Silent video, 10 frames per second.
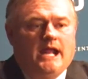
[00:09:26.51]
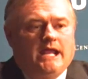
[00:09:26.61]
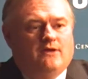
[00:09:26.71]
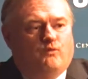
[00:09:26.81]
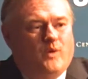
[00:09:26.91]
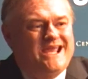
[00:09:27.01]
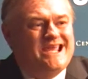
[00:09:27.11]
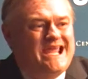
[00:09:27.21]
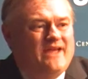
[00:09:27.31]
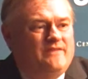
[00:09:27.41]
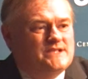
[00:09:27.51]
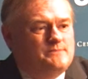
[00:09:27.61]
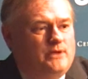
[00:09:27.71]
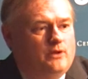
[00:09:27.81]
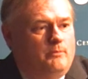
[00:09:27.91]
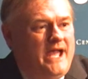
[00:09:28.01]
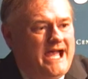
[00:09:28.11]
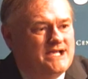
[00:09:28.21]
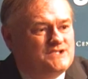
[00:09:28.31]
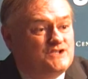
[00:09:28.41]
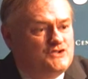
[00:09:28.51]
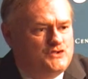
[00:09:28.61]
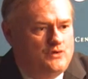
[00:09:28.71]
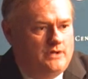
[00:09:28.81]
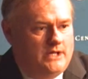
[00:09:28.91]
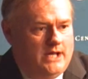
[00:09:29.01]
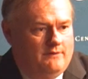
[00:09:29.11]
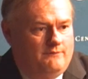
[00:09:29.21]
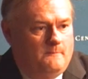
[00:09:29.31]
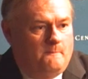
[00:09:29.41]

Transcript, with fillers: if we can get this bill passed soon enough,